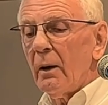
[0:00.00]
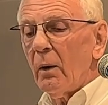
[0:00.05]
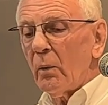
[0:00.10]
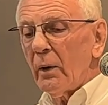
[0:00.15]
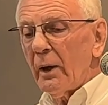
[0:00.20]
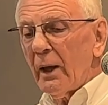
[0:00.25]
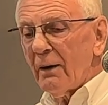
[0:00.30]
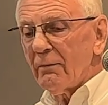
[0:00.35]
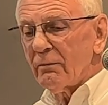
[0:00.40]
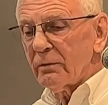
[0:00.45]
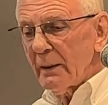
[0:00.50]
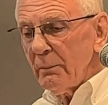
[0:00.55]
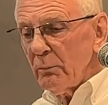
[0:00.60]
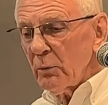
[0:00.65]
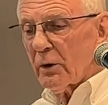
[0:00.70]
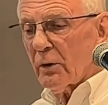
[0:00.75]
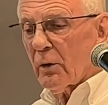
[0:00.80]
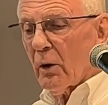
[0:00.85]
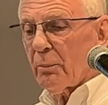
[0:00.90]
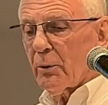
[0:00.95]
We have
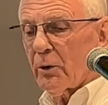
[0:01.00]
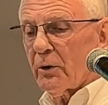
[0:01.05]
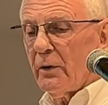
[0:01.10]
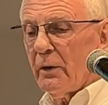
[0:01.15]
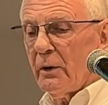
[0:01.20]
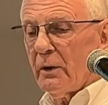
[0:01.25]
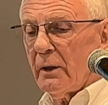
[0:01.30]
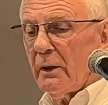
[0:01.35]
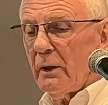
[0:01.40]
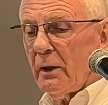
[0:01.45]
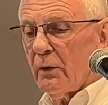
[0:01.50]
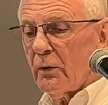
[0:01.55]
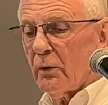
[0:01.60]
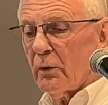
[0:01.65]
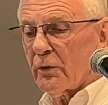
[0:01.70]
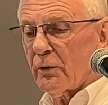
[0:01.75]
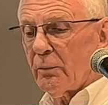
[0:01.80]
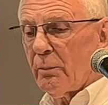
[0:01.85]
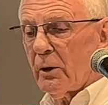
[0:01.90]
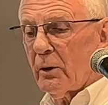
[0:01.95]
limited opportunity to
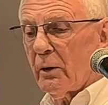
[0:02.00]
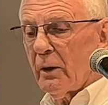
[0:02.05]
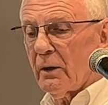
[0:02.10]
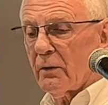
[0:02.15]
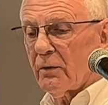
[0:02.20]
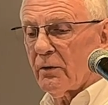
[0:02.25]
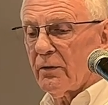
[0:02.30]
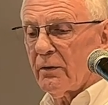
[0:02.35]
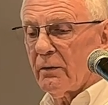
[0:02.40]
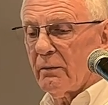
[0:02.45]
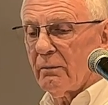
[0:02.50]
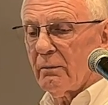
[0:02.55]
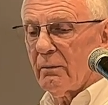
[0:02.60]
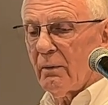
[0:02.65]
experience